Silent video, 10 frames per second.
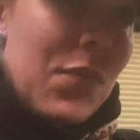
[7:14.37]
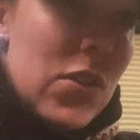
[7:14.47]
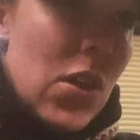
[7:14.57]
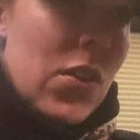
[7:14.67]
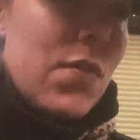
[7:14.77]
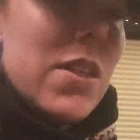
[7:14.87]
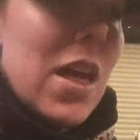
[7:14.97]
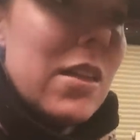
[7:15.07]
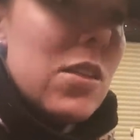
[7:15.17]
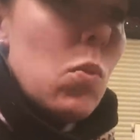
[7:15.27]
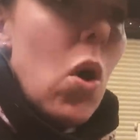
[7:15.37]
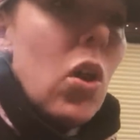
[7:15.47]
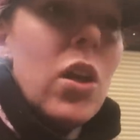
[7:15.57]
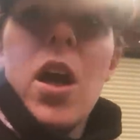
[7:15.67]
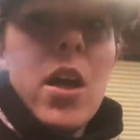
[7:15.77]
that's on the other side of this
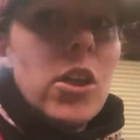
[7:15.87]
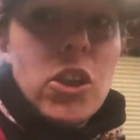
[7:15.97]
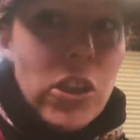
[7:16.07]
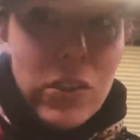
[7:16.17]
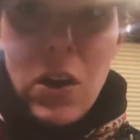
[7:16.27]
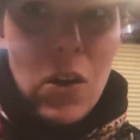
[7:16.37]
wall. She's not